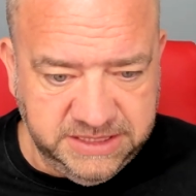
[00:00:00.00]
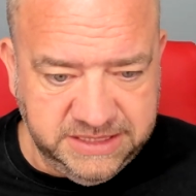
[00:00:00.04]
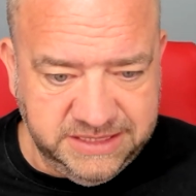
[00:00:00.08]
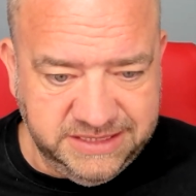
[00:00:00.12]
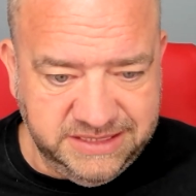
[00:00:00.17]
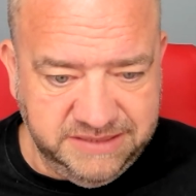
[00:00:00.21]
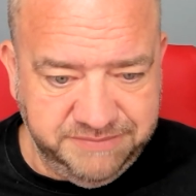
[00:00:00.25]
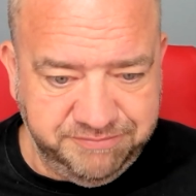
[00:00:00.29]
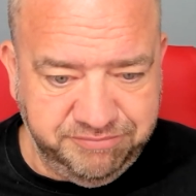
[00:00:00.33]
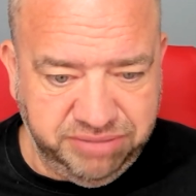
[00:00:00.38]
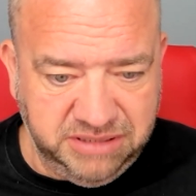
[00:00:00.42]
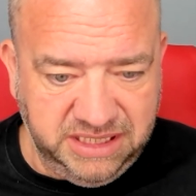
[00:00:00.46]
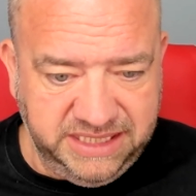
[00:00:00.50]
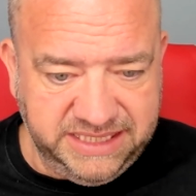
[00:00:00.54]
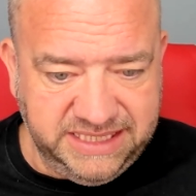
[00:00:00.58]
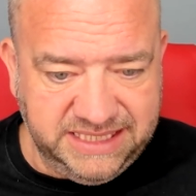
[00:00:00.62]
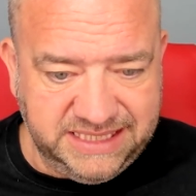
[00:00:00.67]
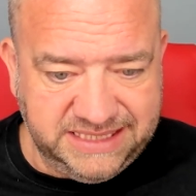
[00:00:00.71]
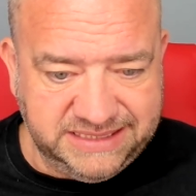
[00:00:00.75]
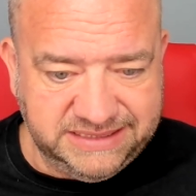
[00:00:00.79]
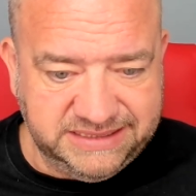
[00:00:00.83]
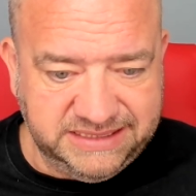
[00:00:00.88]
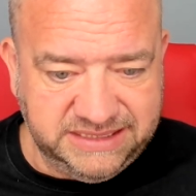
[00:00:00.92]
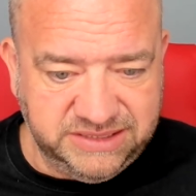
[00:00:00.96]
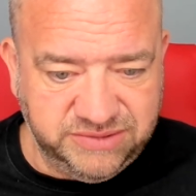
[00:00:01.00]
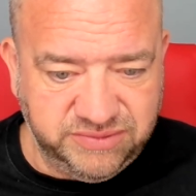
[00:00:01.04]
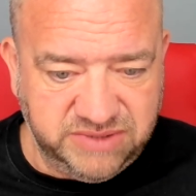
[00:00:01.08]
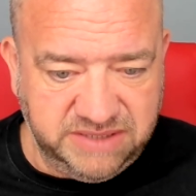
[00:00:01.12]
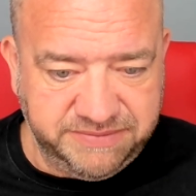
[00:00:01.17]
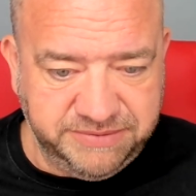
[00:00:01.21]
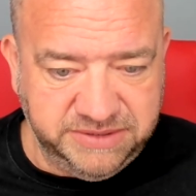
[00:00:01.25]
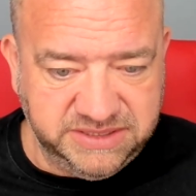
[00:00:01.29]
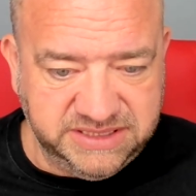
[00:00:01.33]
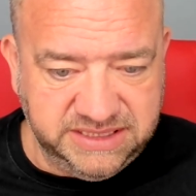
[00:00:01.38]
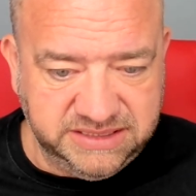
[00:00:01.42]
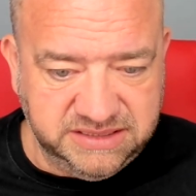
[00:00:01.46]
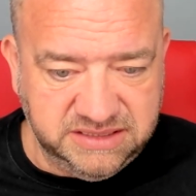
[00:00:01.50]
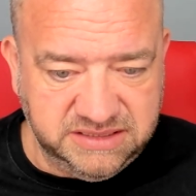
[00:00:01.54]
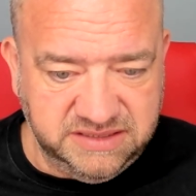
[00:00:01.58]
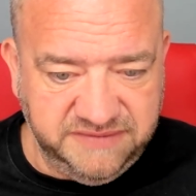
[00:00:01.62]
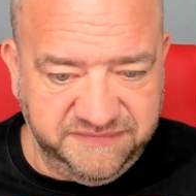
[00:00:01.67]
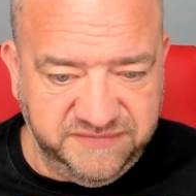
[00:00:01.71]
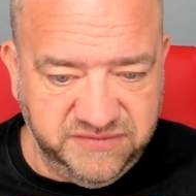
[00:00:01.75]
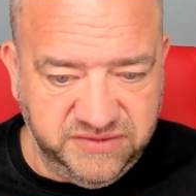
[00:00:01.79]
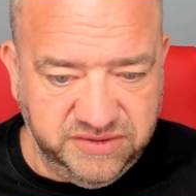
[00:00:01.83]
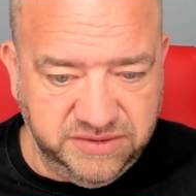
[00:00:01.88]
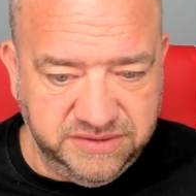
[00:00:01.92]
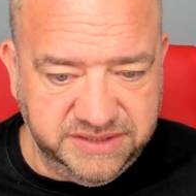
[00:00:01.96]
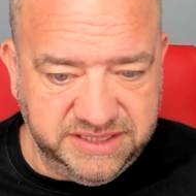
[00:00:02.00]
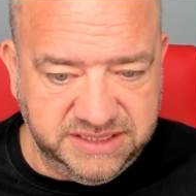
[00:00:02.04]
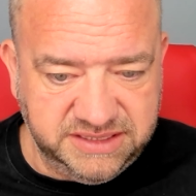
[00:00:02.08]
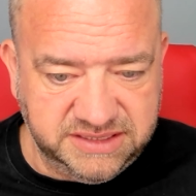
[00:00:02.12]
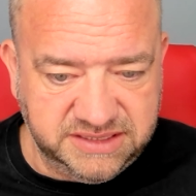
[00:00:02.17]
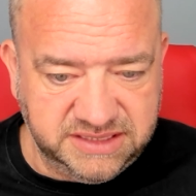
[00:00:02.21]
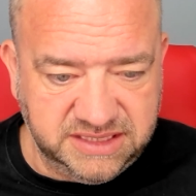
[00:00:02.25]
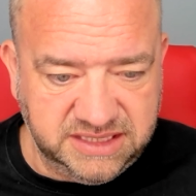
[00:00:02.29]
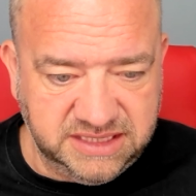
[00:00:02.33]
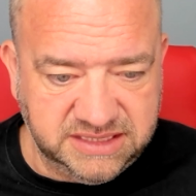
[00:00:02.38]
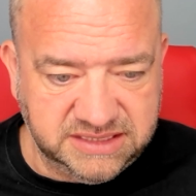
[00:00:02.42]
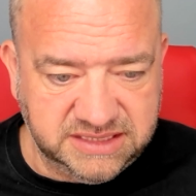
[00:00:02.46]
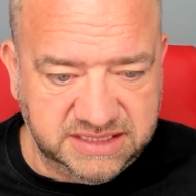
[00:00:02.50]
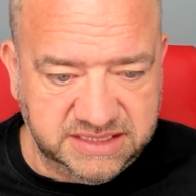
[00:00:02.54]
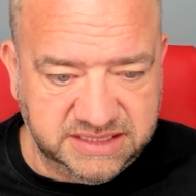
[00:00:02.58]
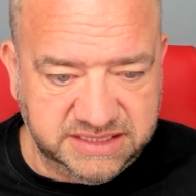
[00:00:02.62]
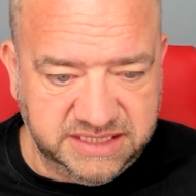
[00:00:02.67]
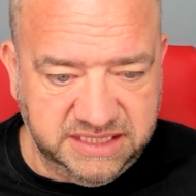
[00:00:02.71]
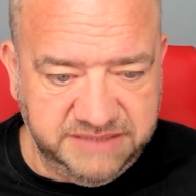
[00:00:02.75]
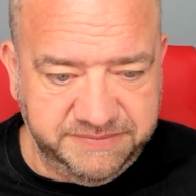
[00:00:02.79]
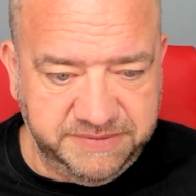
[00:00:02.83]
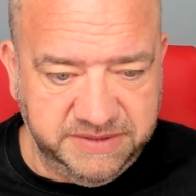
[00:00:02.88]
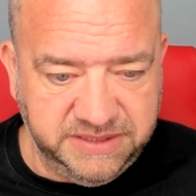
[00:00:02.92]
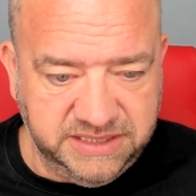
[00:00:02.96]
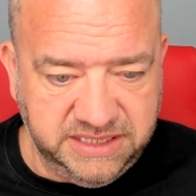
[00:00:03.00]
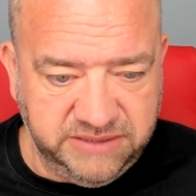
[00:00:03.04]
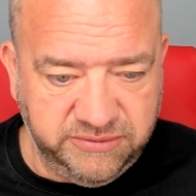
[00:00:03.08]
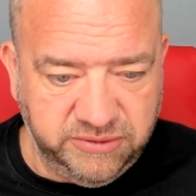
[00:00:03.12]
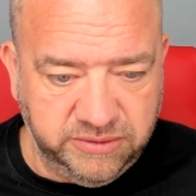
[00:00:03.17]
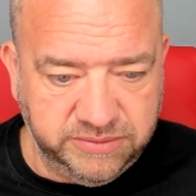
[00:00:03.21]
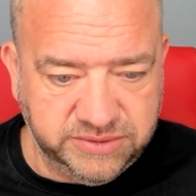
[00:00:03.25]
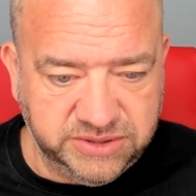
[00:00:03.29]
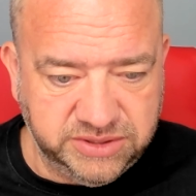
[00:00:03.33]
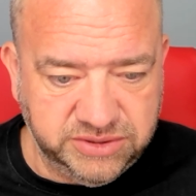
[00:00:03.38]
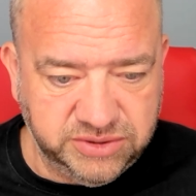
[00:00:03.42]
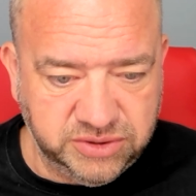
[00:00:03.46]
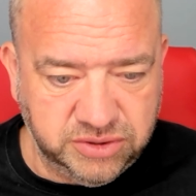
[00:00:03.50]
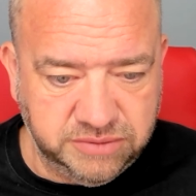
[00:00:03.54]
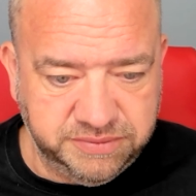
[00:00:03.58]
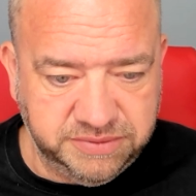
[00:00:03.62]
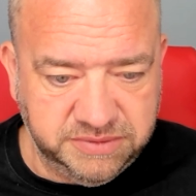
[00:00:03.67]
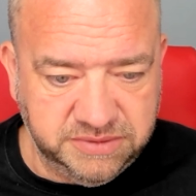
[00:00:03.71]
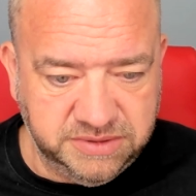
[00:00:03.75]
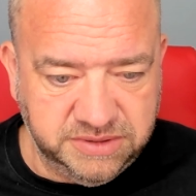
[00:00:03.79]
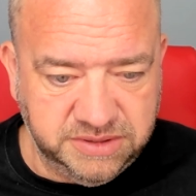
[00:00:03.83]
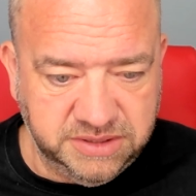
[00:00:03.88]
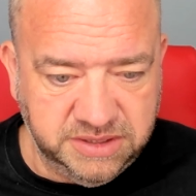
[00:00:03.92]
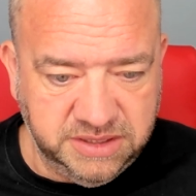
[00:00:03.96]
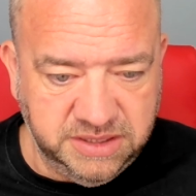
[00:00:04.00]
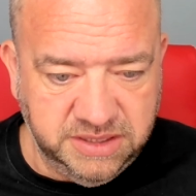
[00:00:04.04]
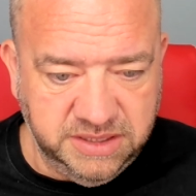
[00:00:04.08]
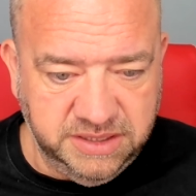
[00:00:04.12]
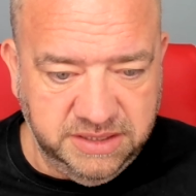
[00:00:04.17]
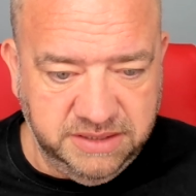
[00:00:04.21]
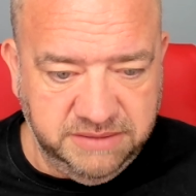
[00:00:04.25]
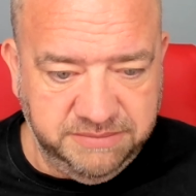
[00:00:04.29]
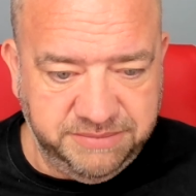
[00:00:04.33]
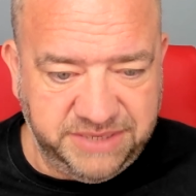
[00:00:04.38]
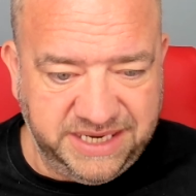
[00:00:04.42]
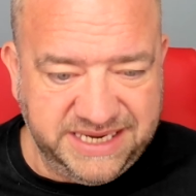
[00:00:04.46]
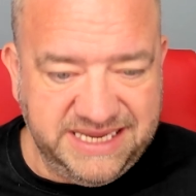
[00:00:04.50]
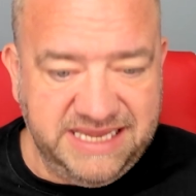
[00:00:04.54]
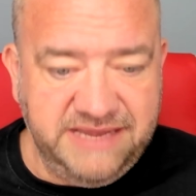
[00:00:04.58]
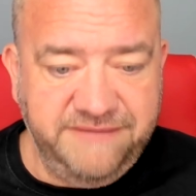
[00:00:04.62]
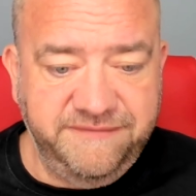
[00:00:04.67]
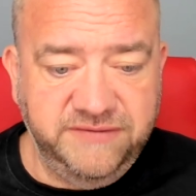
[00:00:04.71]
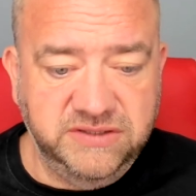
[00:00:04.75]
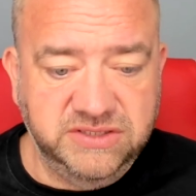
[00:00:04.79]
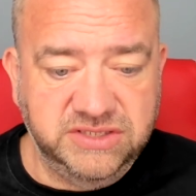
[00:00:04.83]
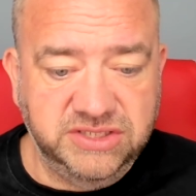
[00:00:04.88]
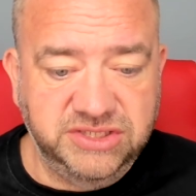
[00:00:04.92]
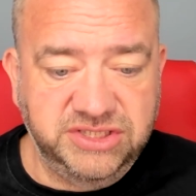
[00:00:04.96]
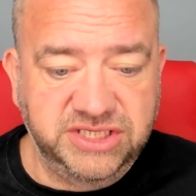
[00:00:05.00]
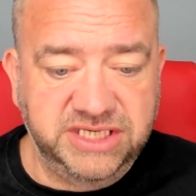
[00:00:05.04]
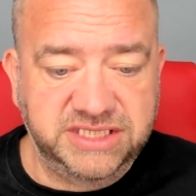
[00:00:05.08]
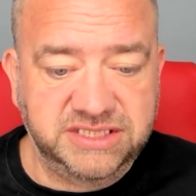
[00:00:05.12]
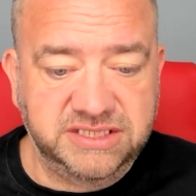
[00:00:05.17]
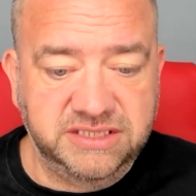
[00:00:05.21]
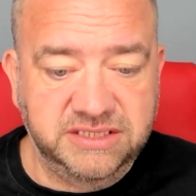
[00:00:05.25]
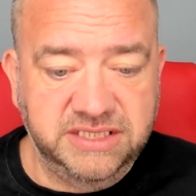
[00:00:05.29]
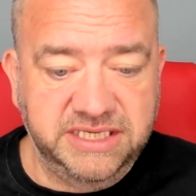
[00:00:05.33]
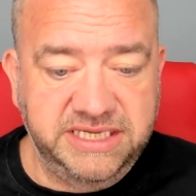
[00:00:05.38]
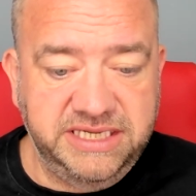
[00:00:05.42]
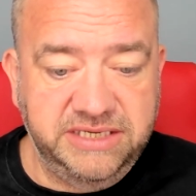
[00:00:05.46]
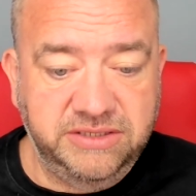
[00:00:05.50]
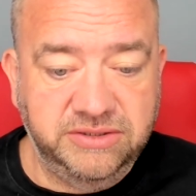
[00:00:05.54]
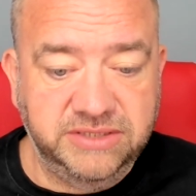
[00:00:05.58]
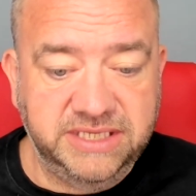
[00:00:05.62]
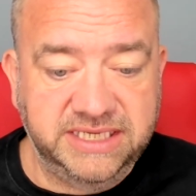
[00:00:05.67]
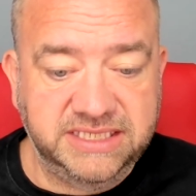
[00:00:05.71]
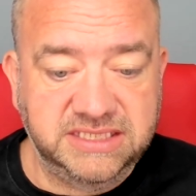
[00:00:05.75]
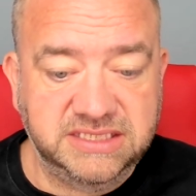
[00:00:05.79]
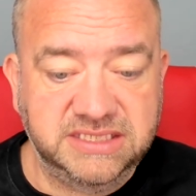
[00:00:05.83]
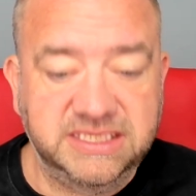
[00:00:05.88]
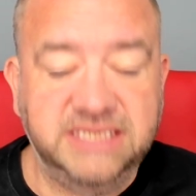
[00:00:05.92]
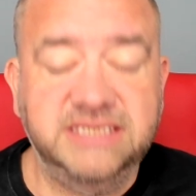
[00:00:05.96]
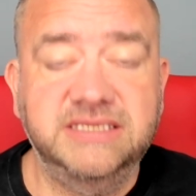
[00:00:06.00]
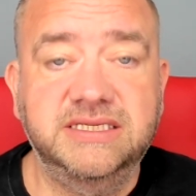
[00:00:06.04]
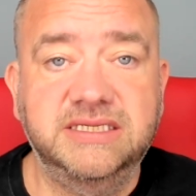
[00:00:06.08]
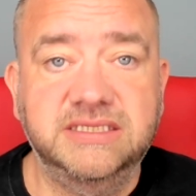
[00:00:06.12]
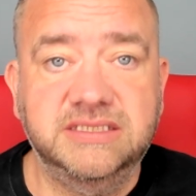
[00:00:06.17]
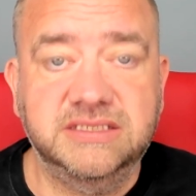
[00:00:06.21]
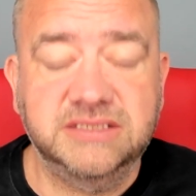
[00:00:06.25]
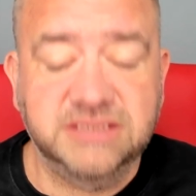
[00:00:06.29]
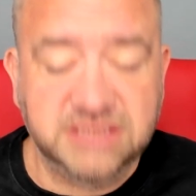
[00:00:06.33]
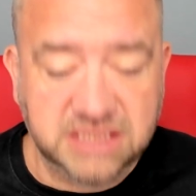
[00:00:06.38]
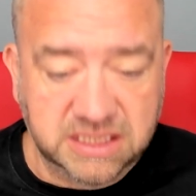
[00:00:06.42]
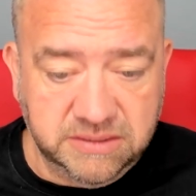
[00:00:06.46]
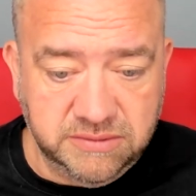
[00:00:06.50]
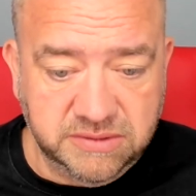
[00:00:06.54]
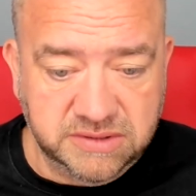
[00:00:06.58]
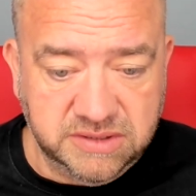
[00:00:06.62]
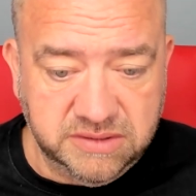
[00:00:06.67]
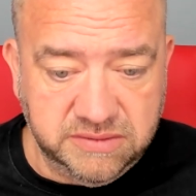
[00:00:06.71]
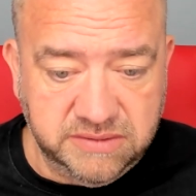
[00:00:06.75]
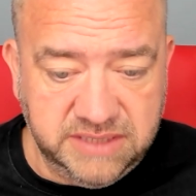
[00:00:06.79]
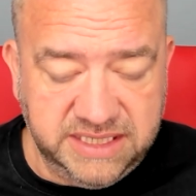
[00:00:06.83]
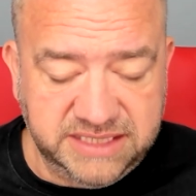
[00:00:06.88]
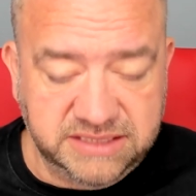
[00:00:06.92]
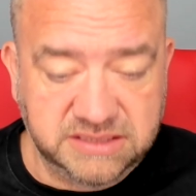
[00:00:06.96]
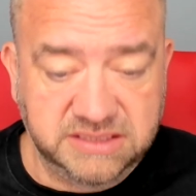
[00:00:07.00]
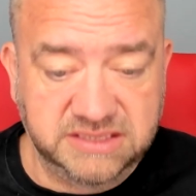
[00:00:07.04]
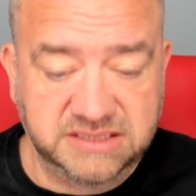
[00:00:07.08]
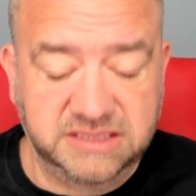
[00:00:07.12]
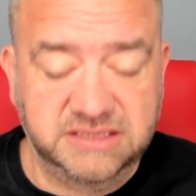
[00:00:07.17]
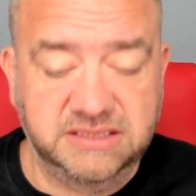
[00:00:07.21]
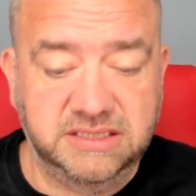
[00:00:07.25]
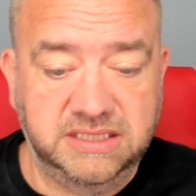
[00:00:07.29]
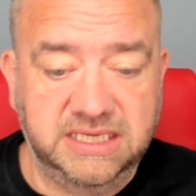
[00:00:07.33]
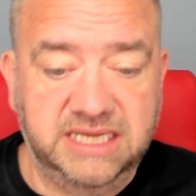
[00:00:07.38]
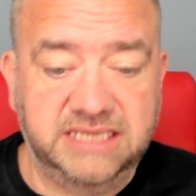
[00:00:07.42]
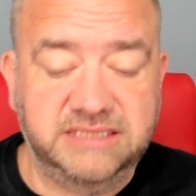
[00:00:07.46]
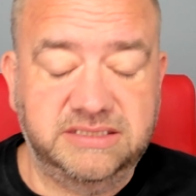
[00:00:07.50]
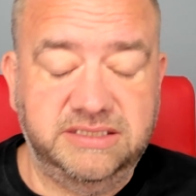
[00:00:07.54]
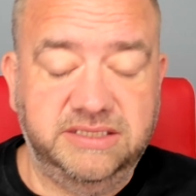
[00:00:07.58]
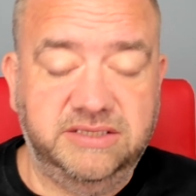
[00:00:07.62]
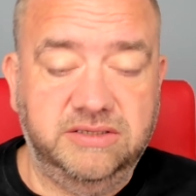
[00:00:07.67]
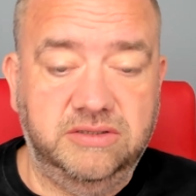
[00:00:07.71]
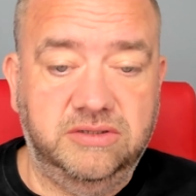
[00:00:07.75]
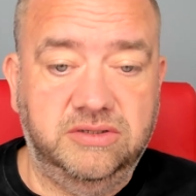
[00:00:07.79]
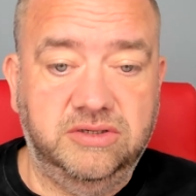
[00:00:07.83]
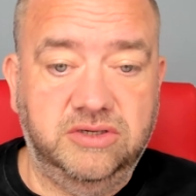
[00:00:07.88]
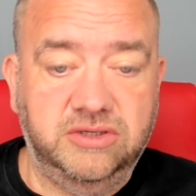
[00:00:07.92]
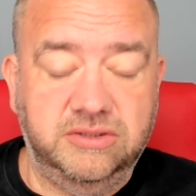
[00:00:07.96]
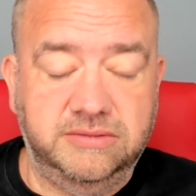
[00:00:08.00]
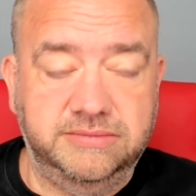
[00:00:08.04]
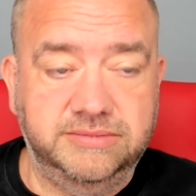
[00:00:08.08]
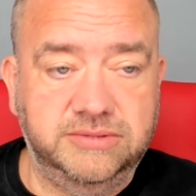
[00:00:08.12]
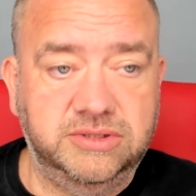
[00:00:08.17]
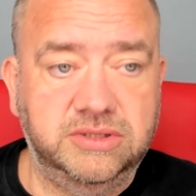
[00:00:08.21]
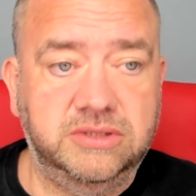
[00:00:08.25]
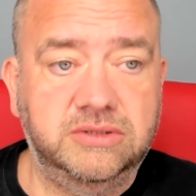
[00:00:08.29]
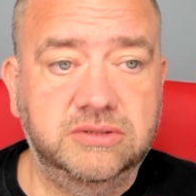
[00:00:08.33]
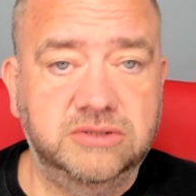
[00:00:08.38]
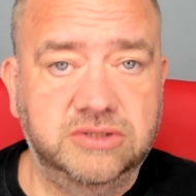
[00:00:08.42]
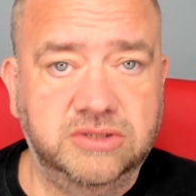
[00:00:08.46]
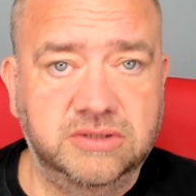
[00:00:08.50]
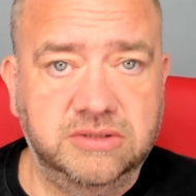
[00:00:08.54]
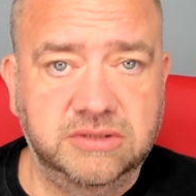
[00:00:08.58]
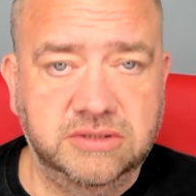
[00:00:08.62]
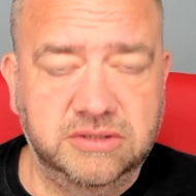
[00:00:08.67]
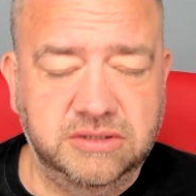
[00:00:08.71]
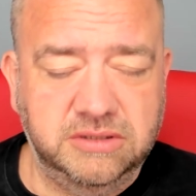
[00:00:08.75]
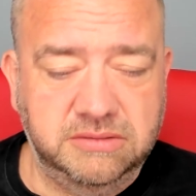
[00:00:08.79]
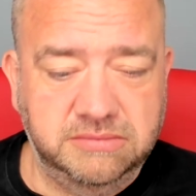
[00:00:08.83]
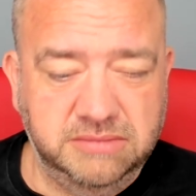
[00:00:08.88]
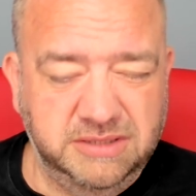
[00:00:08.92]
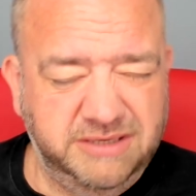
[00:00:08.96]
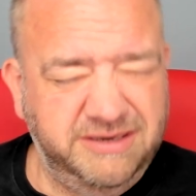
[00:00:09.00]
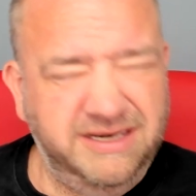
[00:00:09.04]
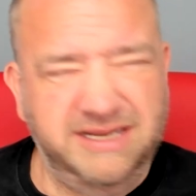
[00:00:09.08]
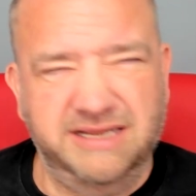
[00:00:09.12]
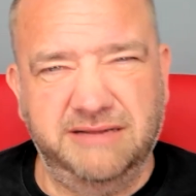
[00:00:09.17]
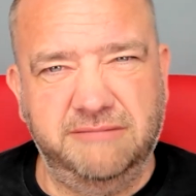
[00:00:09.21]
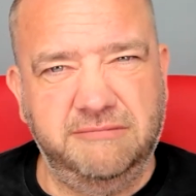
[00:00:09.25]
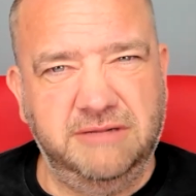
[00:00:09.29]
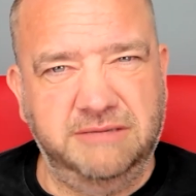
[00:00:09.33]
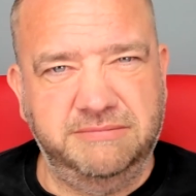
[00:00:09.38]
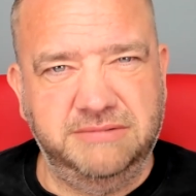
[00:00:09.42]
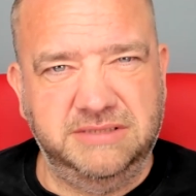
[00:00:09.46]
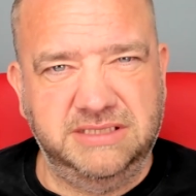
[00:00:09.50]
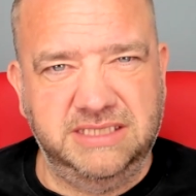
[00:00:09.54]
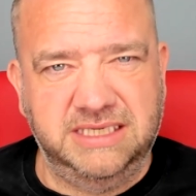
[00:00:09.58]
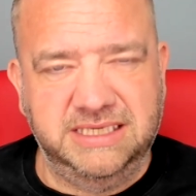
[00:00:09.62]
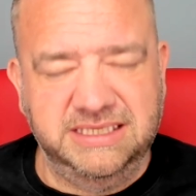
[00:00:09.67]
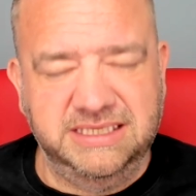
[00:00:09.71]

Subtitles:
The player and his representative know this and are keeping their options open by even suggesting that he could extend his stay with the Reds. This is an article on KopTalk.com. Great website.